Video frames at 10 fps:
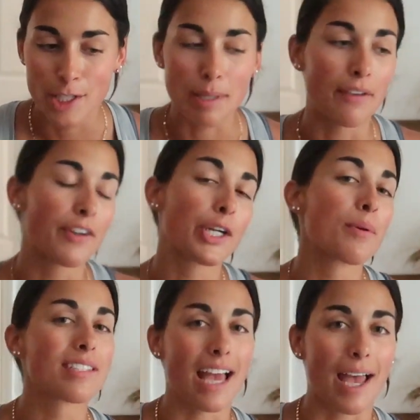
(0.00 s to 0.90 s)
So I figured it
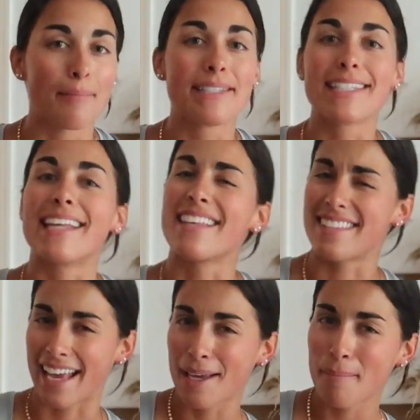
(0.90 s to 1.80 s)
was time to get a
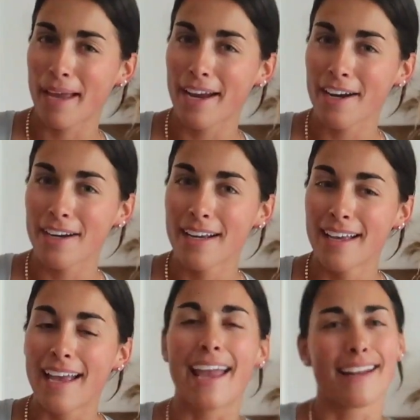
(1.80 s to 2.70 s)
second pair
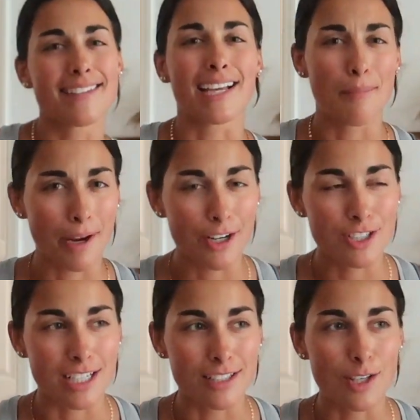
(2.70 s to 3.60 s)
and a second pair of
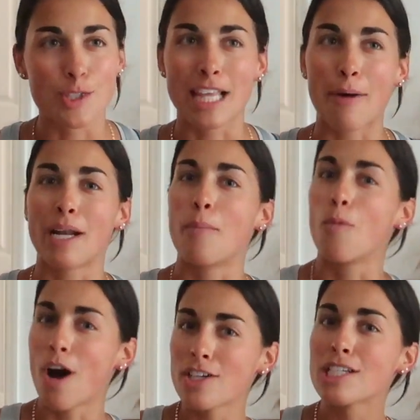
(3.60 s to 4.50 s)
sheets so that when
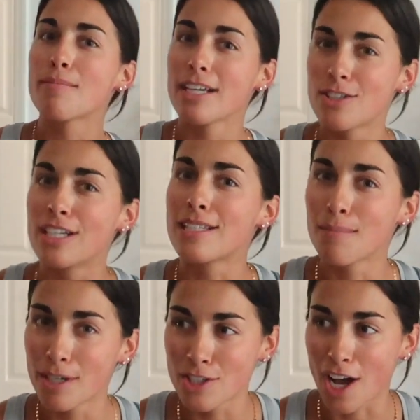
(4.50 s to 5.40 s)
I'm washing my sheets
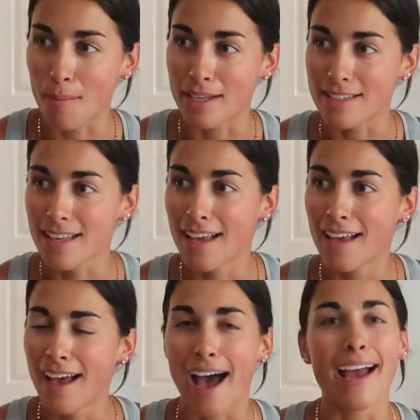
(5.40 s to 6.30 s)
and pajamas,
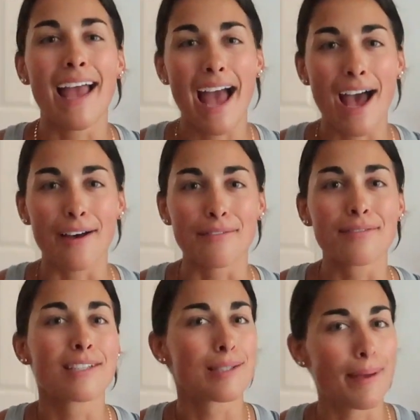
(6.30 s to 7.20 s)
I have
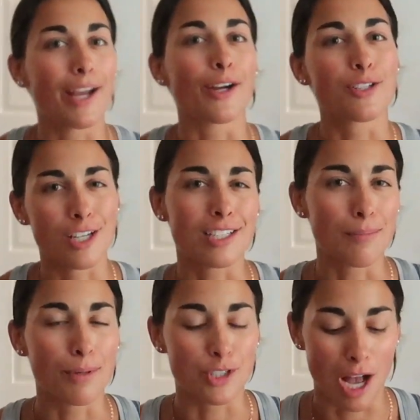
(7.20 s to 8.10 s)
spare sheets
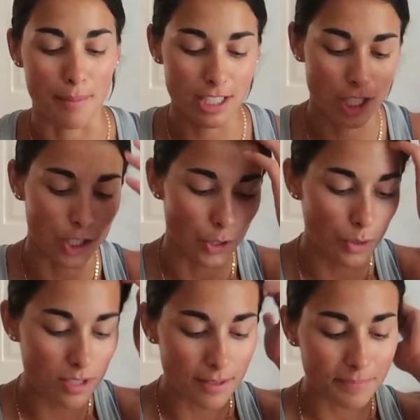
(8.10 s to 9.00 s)
and pajamas to
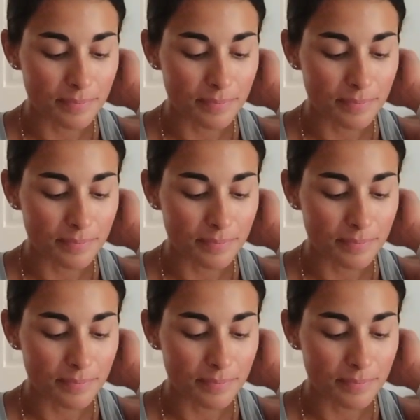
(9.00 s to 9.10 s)
use.